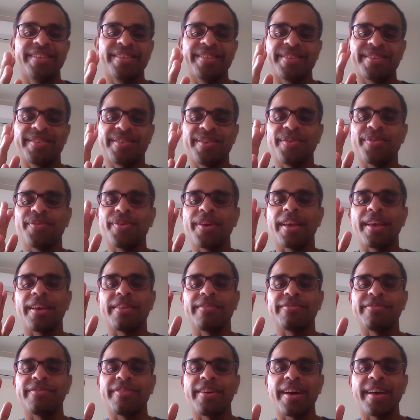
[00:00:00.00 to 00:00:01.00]
so we
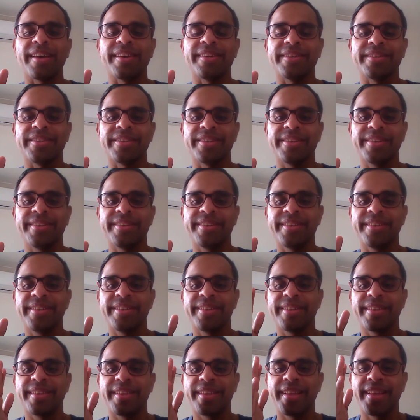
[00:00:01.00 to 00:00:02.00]
can find
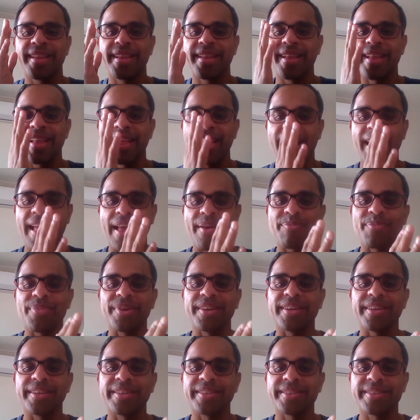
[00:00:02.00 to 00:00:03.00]

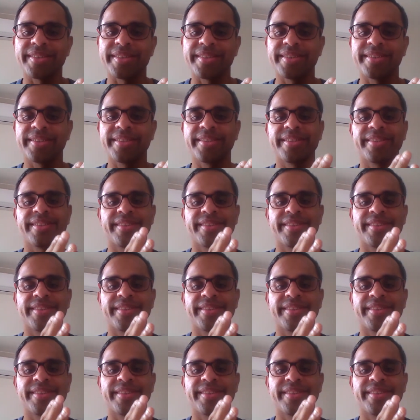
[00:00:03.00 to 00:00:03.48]
happiness,